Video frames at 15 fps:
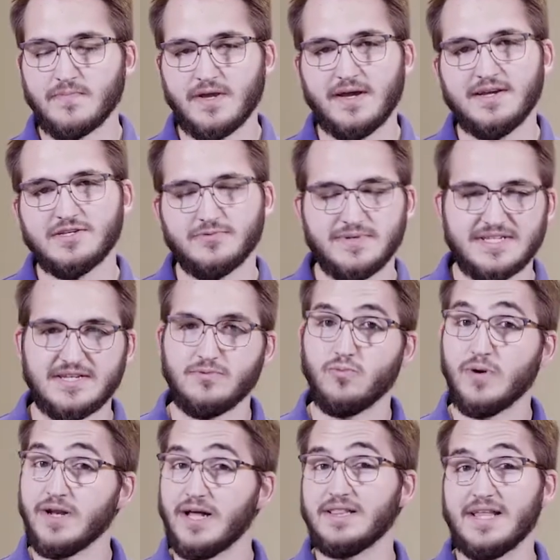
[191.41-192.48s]
Okay, so we see
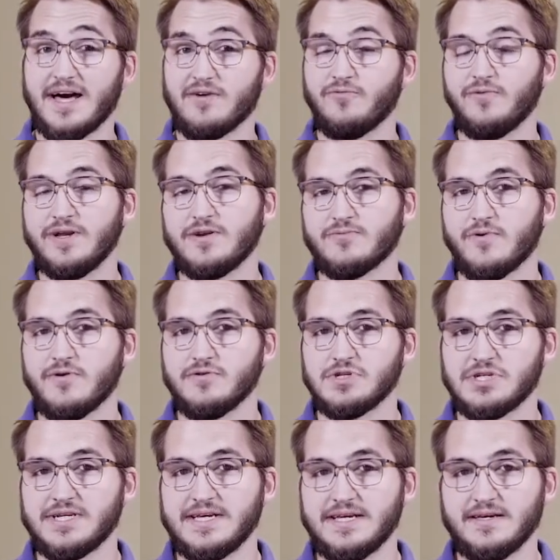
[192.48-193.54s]
a lot of wind
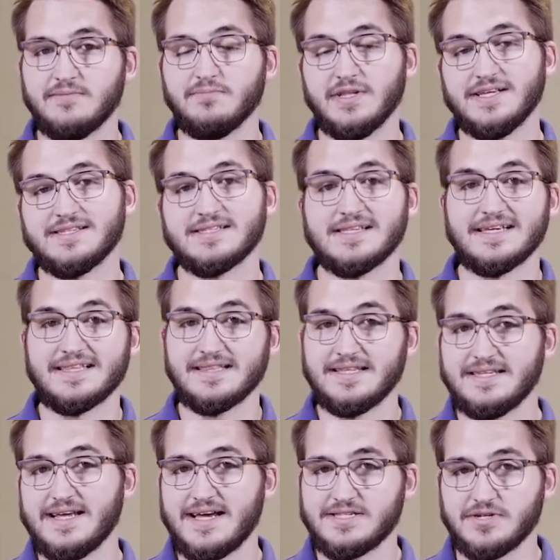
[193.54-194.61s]
erosion in places like the
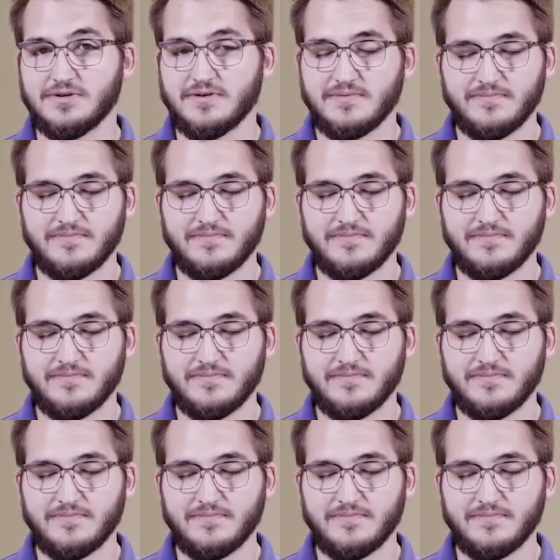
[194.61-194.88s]
desert.